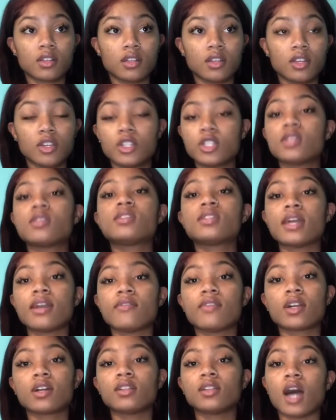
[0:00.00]
You're just
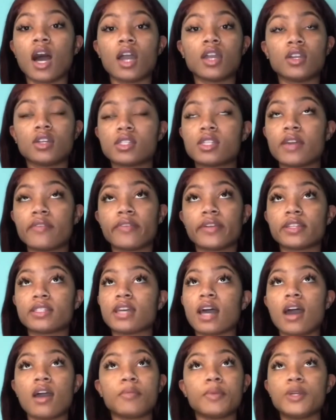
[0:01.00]
saving a lot. You're saving
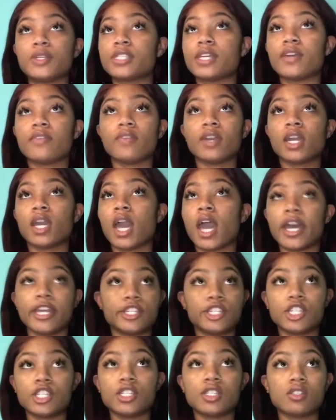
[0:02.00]
time, you're saving
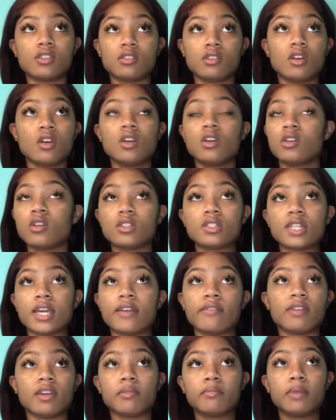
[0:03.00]
edges, you're
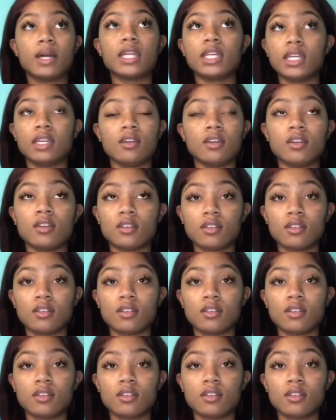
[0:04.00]
saving money.